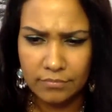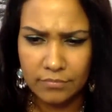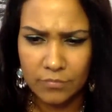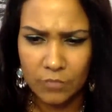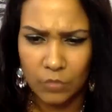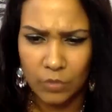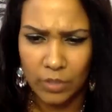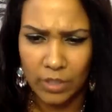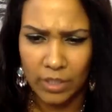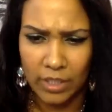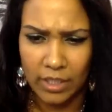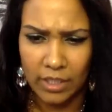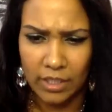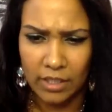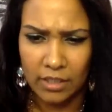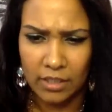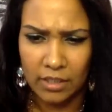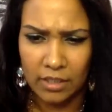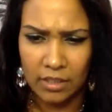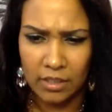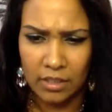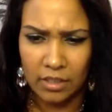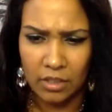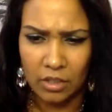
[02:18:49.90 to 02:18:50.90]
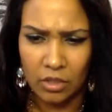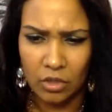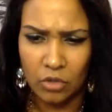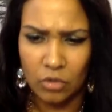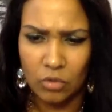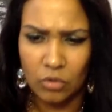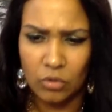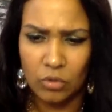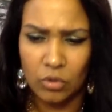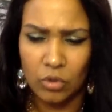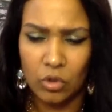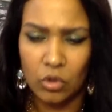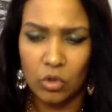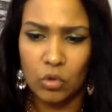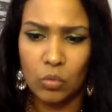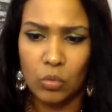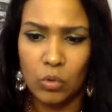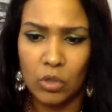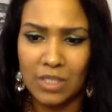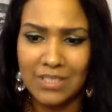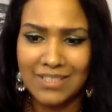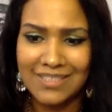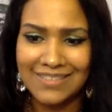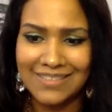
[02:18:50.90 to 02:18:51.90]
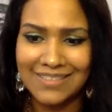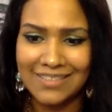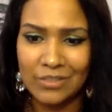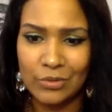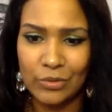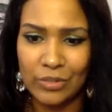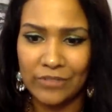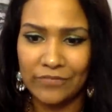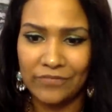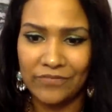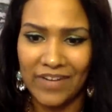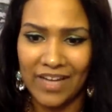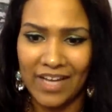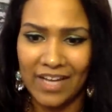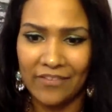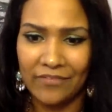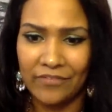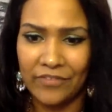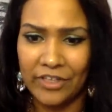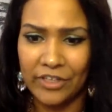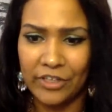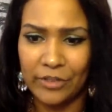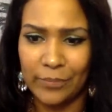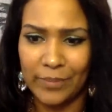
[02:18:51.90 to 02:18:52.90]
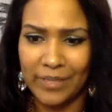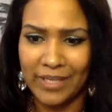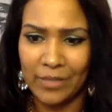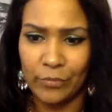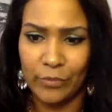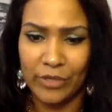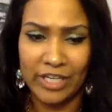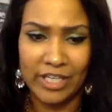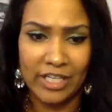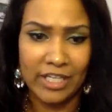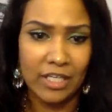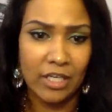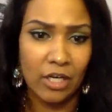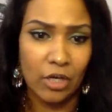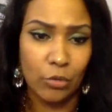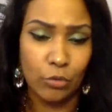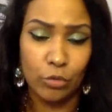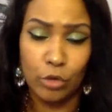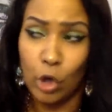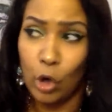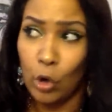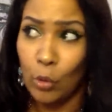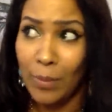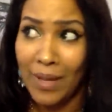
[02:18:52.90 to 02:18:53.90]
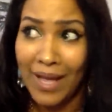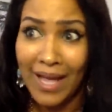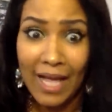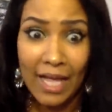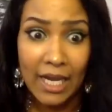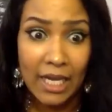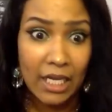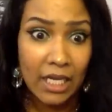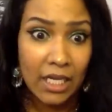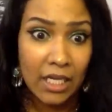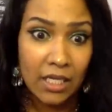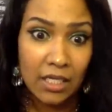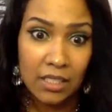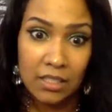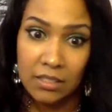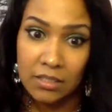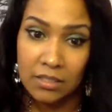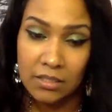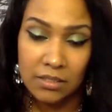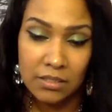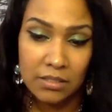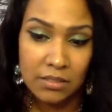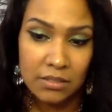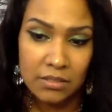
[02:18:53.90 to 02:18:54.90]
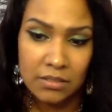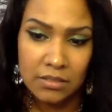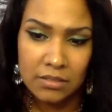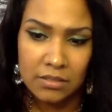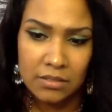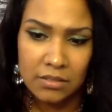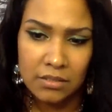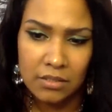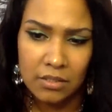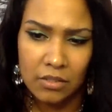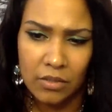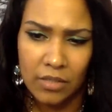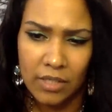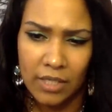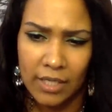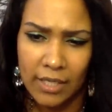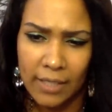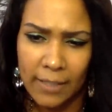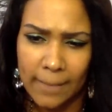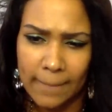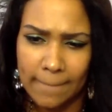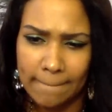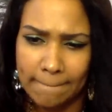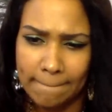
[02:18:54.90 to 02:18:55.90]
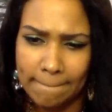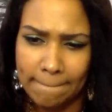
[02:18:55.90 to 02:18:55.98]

Okay? Who who wants to deal with a five-figure man with an ego? Nobody. Okay?